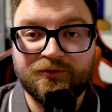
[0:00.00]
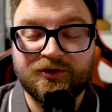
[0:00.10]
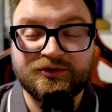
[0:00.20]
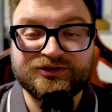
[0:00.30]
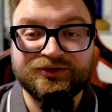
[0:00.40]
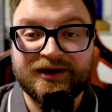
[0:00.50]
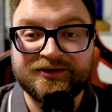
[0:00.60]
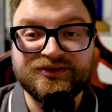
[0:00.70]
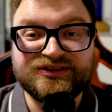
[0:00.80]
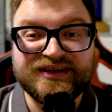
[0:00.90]
I would also
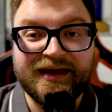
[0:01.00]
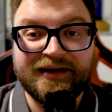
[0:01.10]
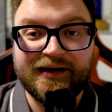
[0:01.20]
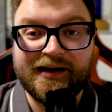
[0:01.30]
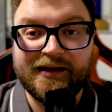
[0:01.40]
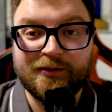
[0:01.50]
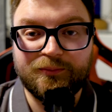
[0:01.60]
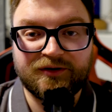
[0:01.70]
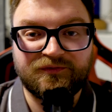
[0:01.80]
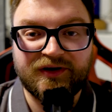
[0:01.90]
like to say a
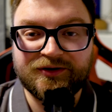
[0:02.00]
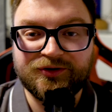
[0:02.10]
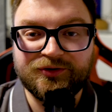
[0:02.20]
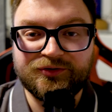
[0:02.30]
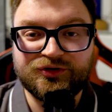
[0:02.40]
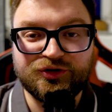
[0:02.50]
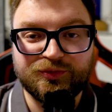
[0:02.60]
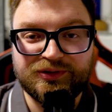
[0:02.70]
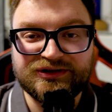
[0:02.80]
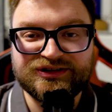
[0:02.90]
big thank you to
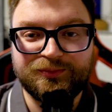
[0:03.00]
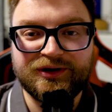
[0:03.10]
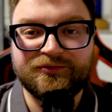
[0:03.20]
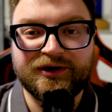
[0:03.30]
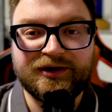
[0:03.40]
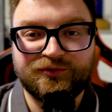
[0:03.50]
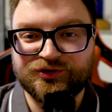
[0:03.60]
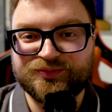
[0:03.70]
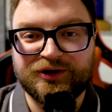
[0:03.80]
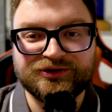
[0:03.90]
PCBWay
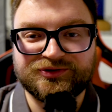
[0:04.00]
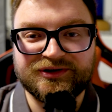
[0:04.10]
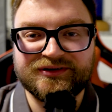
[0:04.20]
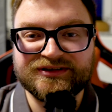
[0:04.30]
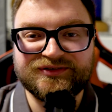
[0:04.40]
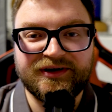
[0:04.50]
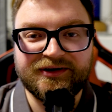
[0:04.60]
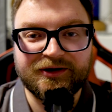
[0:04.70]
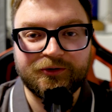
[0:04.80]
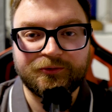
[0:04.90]
for sponsoring this
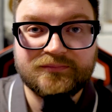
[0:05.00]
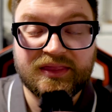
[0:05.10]
video